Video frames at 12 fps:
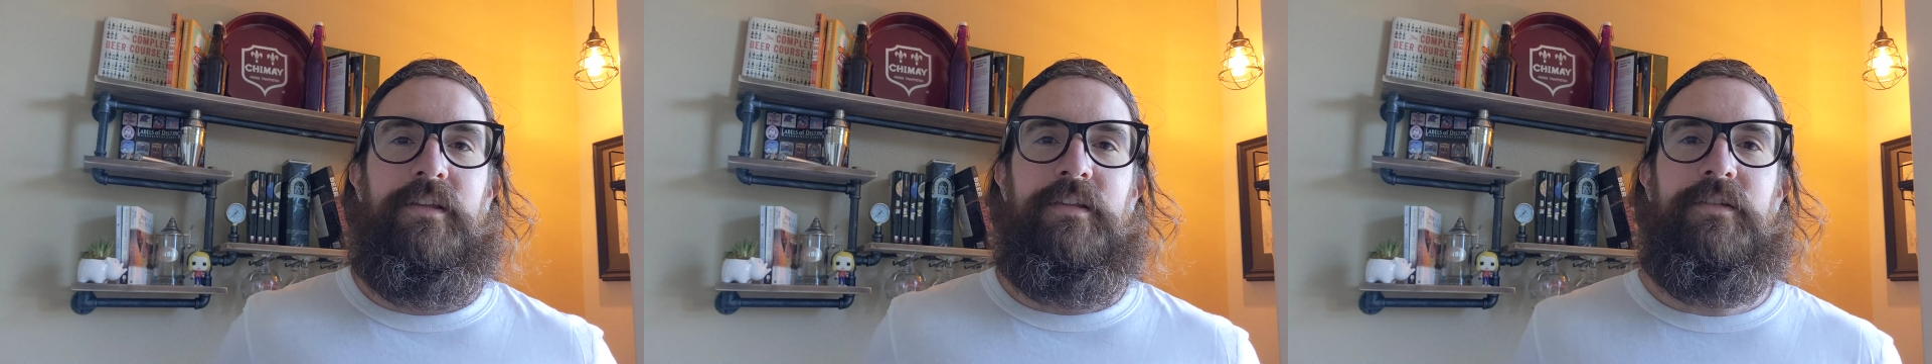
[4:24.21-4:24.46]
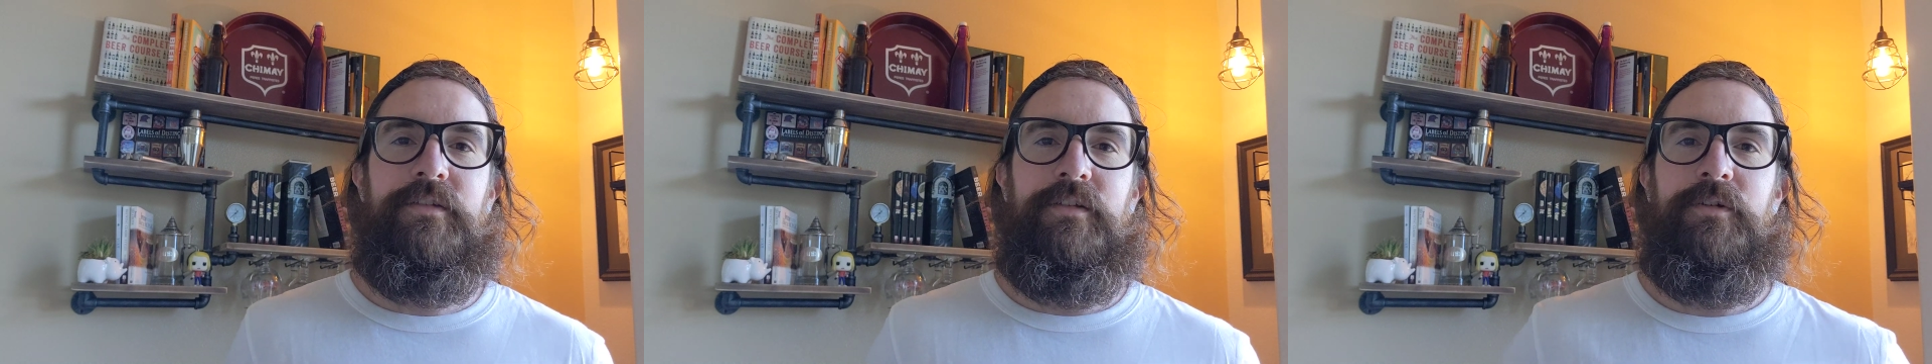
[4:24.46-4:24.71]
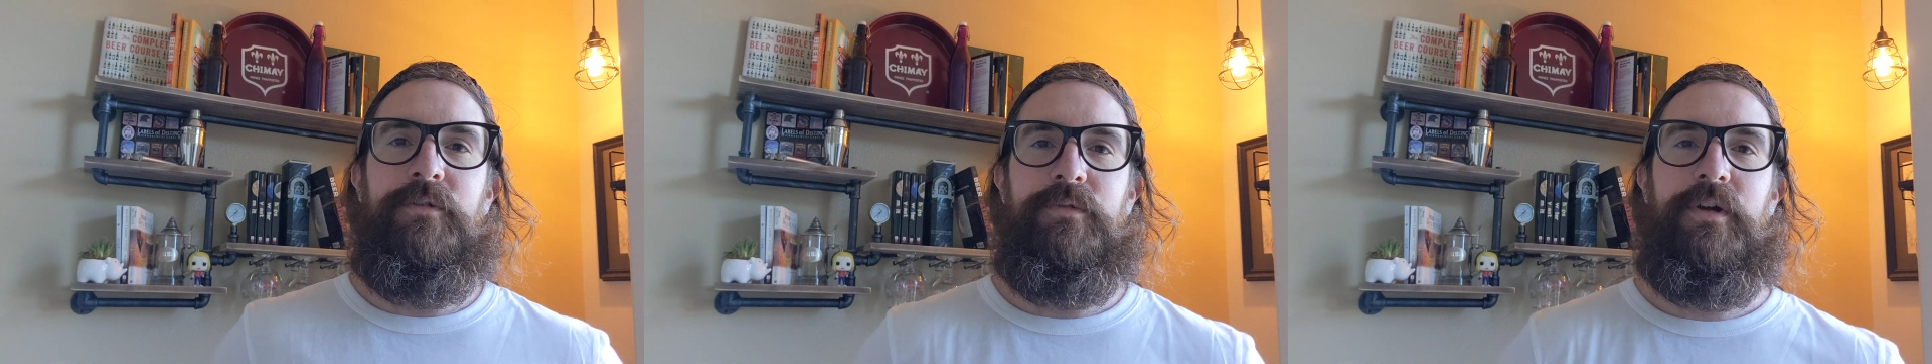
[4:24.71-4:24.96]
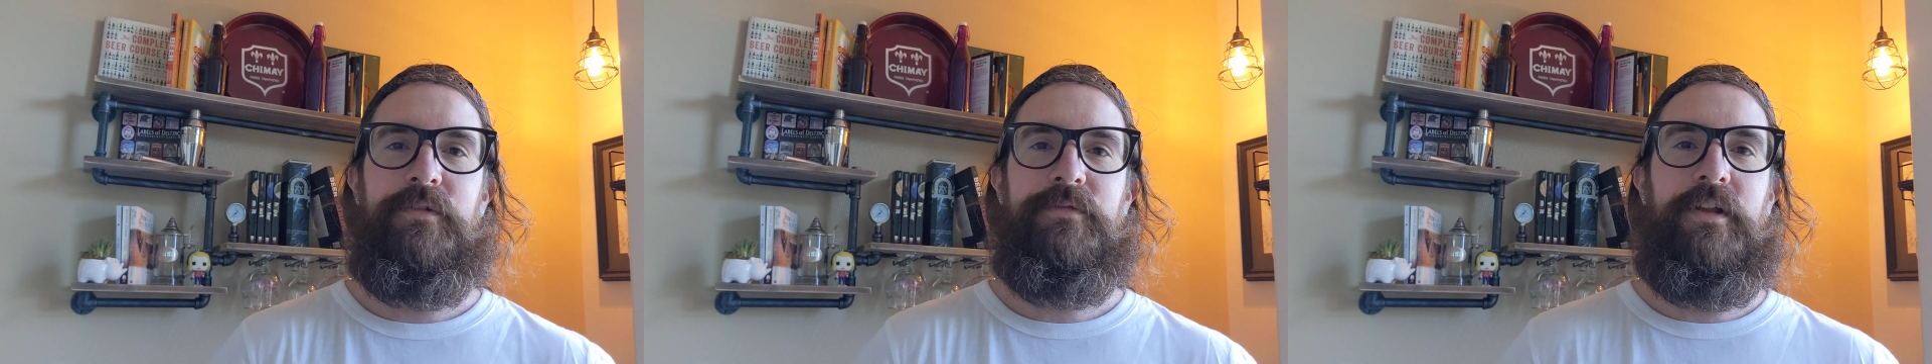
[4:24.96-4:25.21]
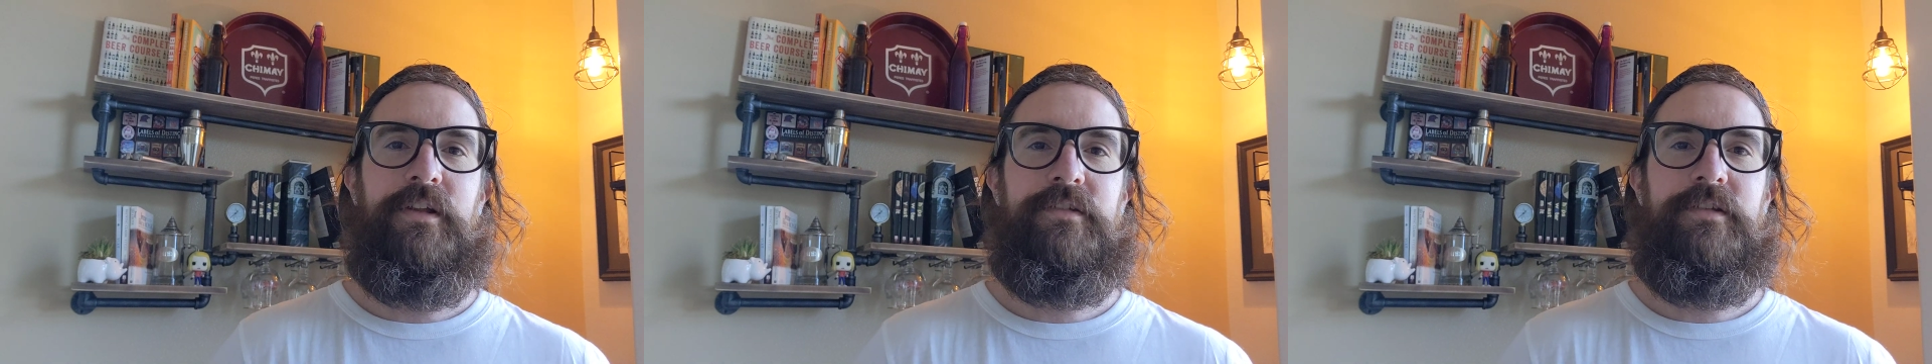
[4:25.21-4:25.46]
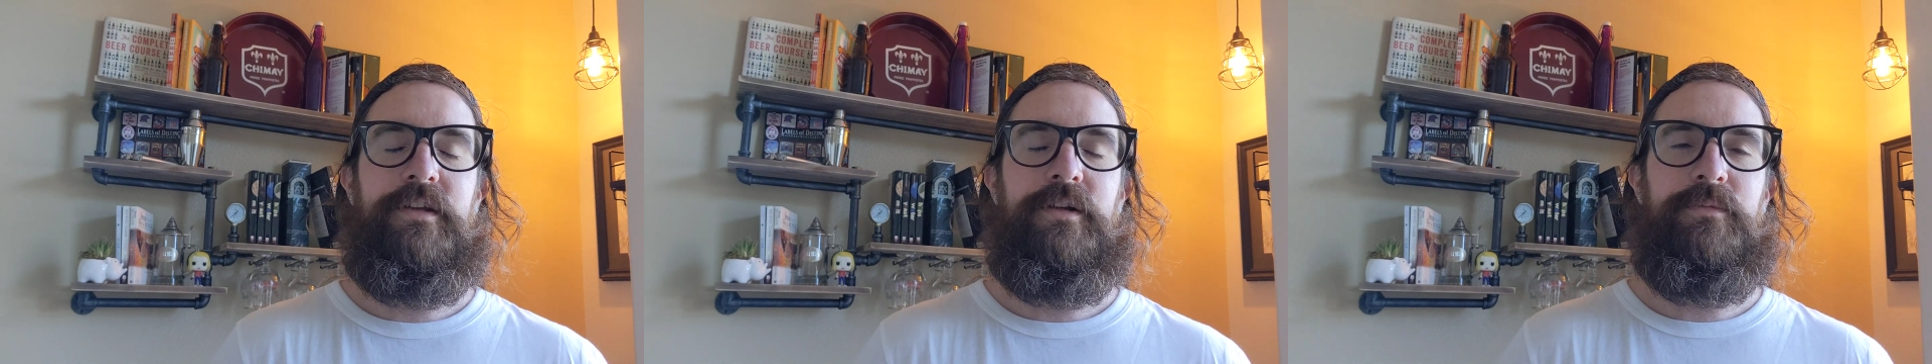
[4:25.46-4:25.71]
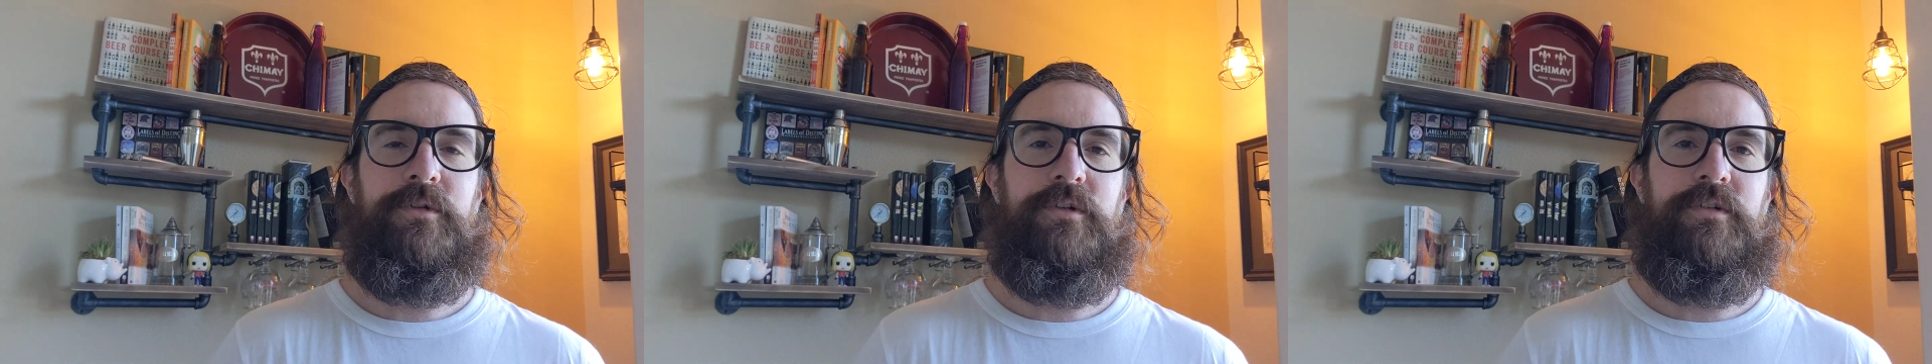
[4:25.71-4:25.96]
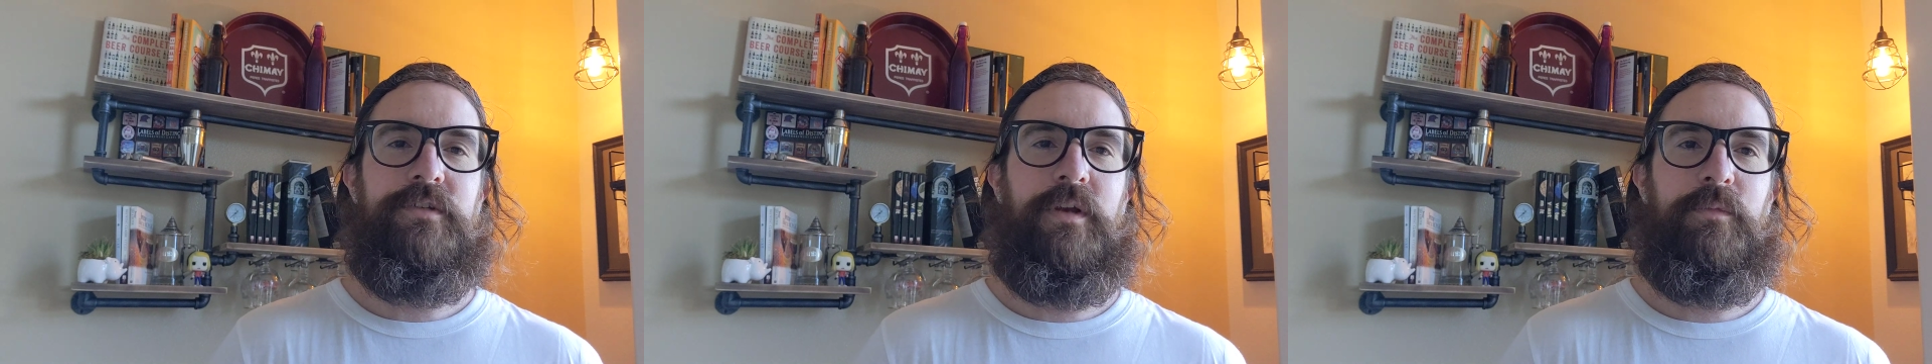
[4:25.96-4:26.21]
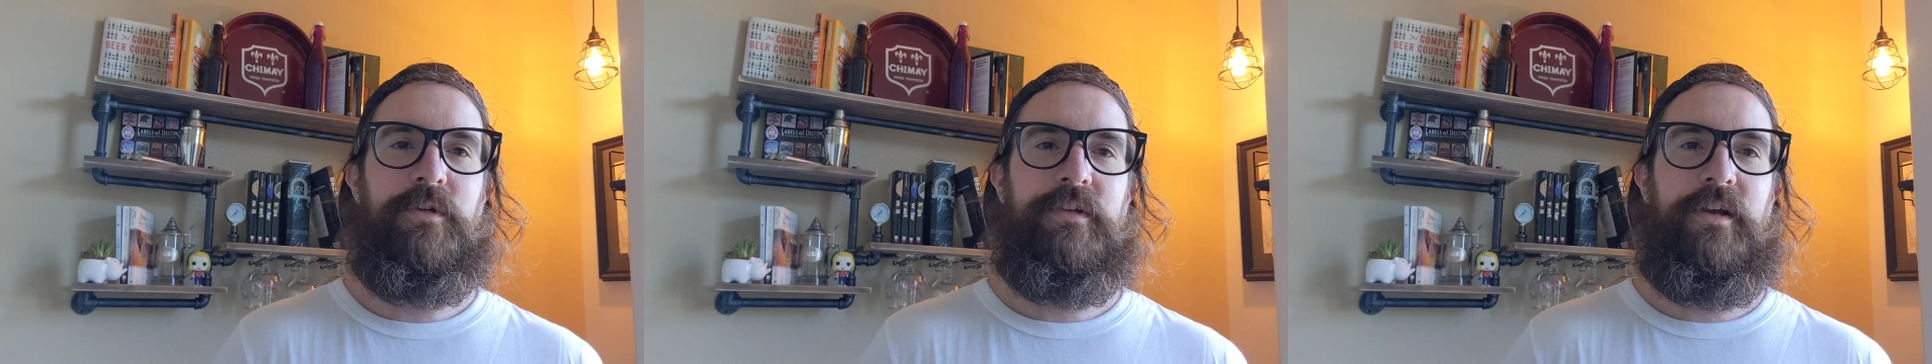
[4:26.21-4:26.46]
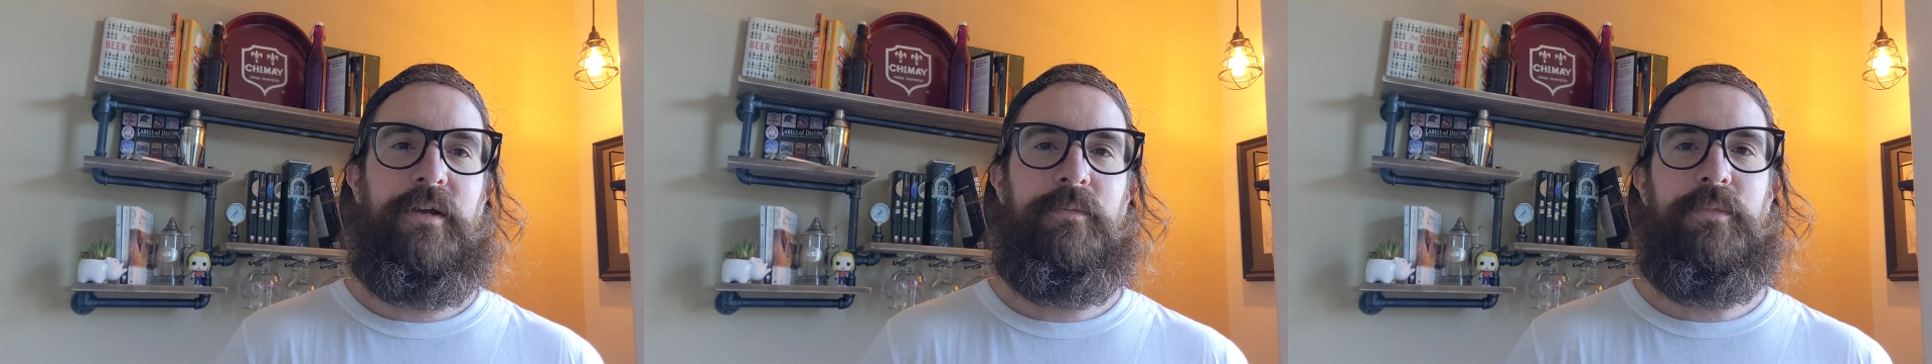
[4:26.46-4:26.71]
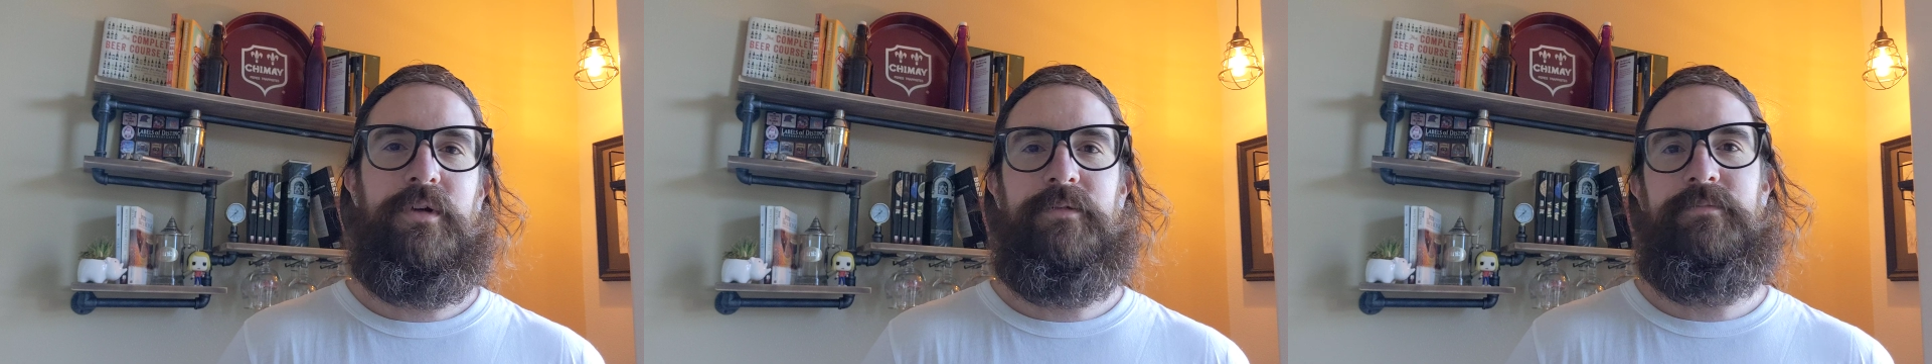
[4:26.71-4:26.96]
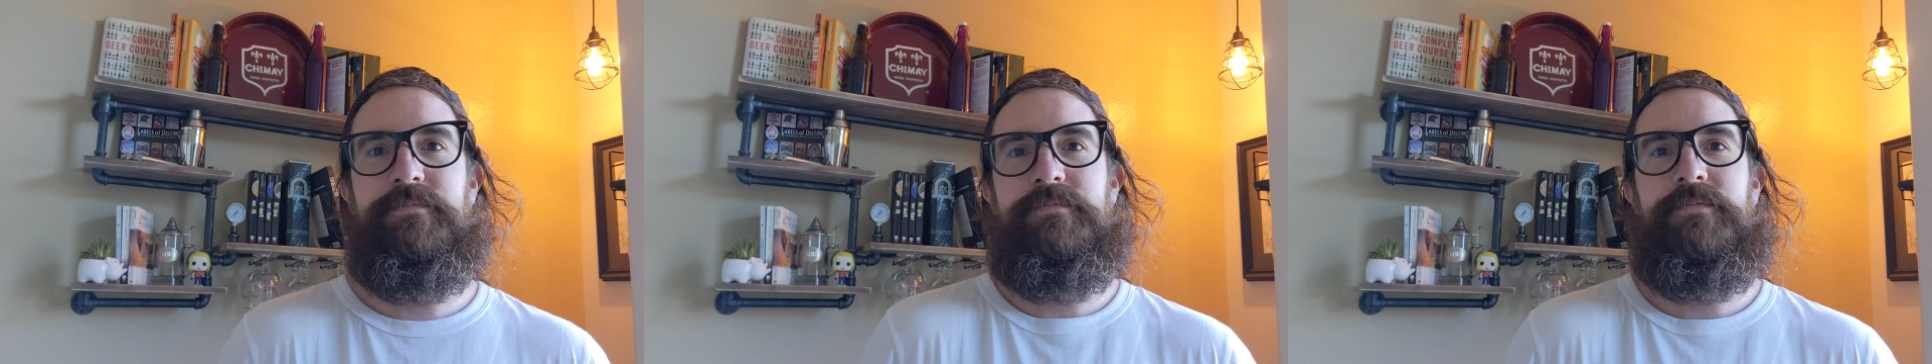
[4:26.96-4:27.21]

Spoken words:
it's a little rough not seeing him during summertime, but